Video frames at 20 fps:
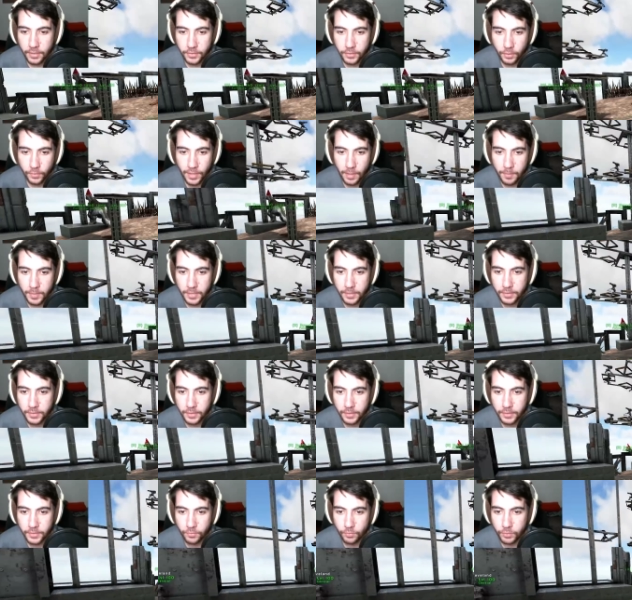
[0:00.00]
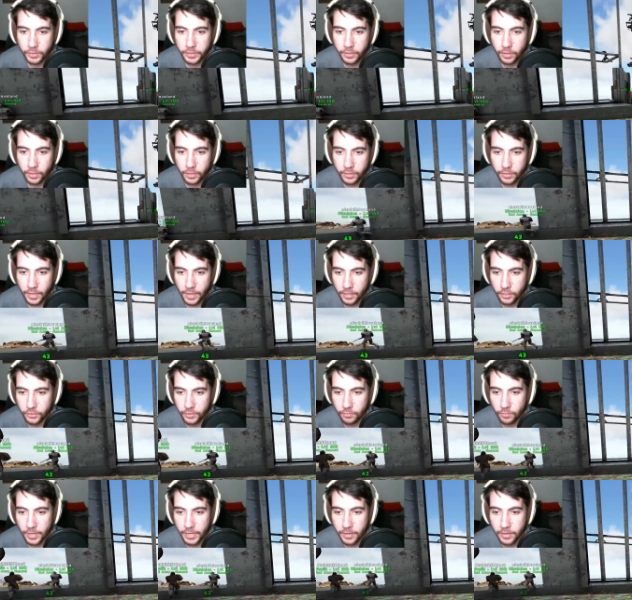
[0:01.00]
so that means it's really hard to
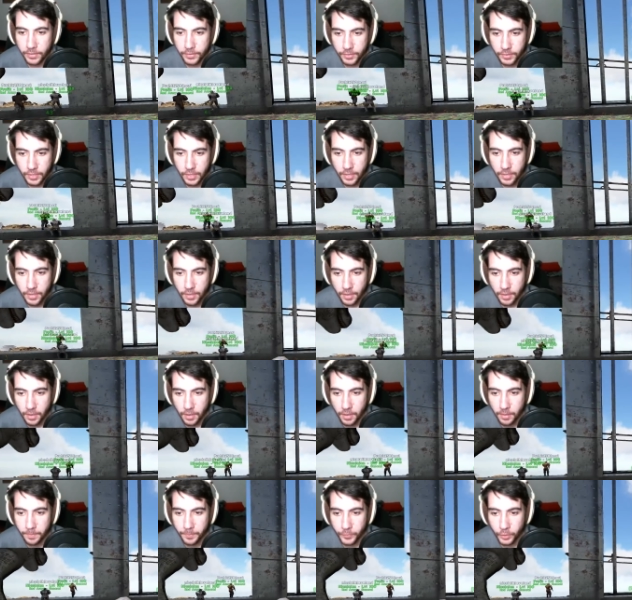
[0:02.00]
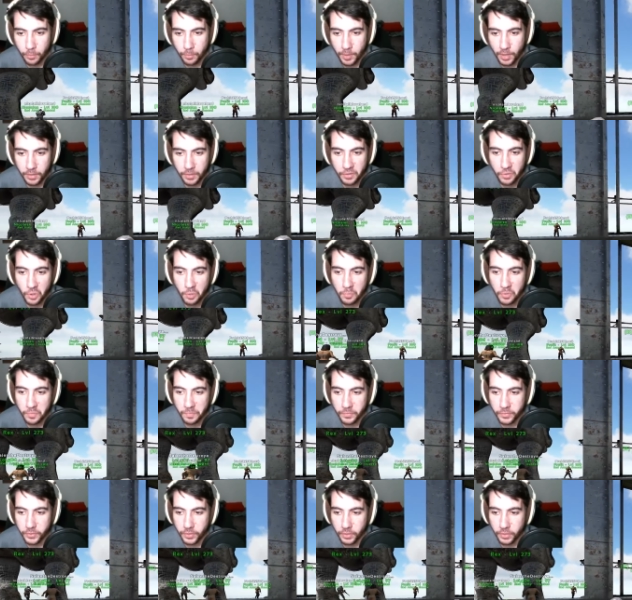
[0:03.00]
actually raid us um, compared to normal.
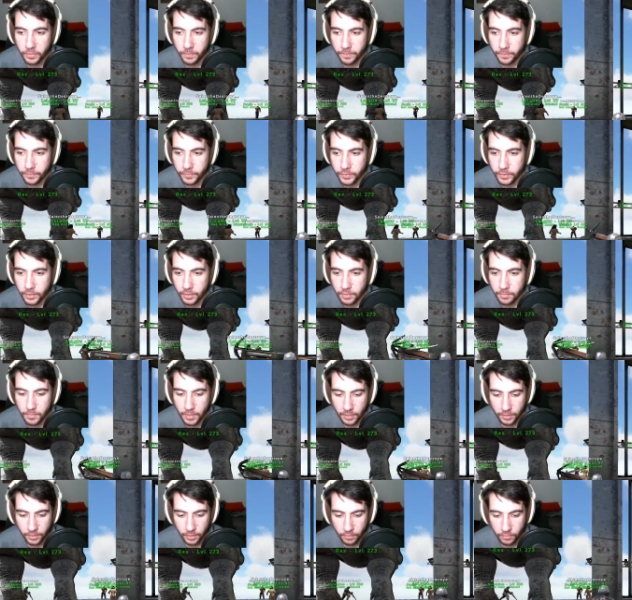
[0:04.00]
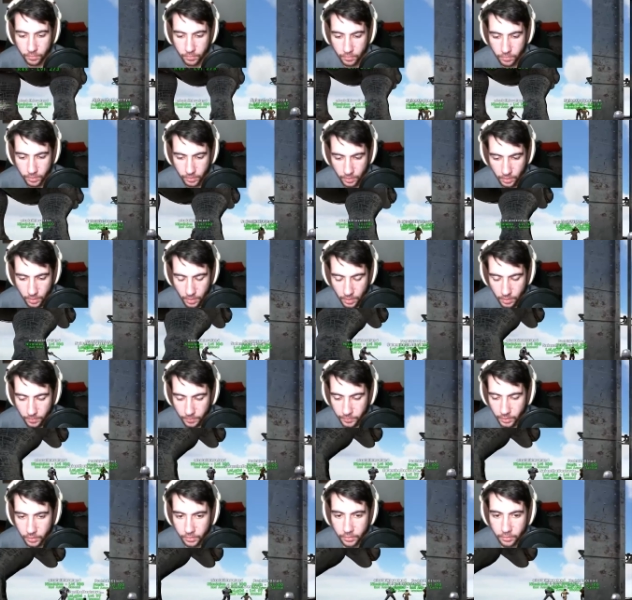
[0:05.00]
So let's get him back here real quick,
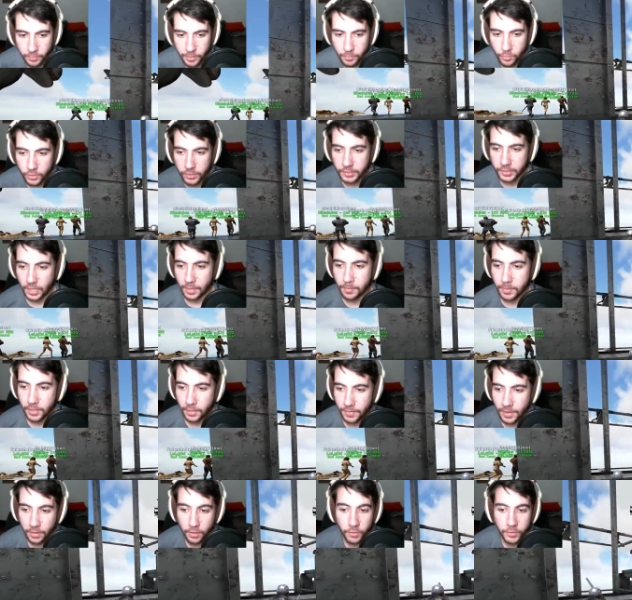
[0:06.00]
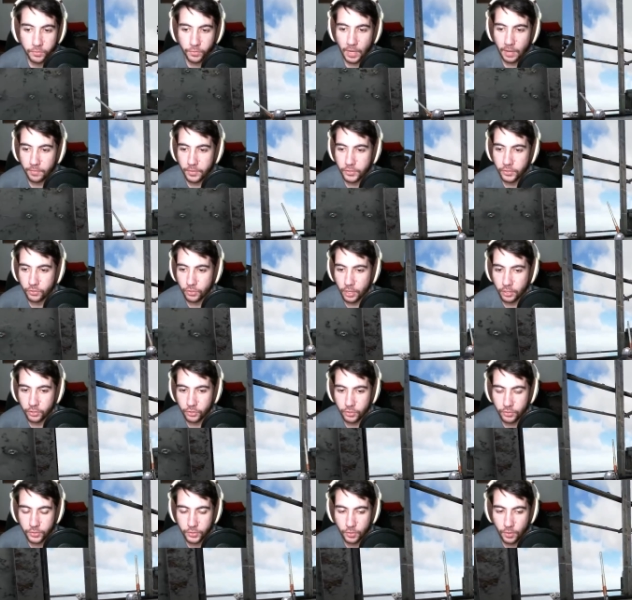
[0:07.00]
get a little bit more sniping. And that goes for every
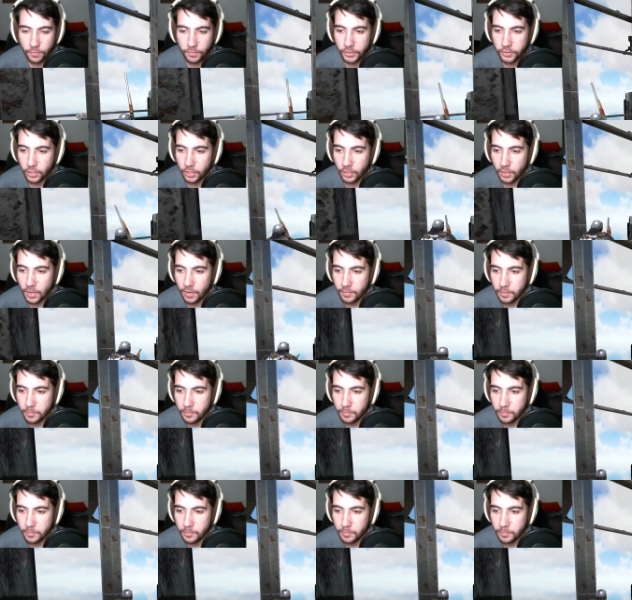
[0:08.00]
structure, so every turret, every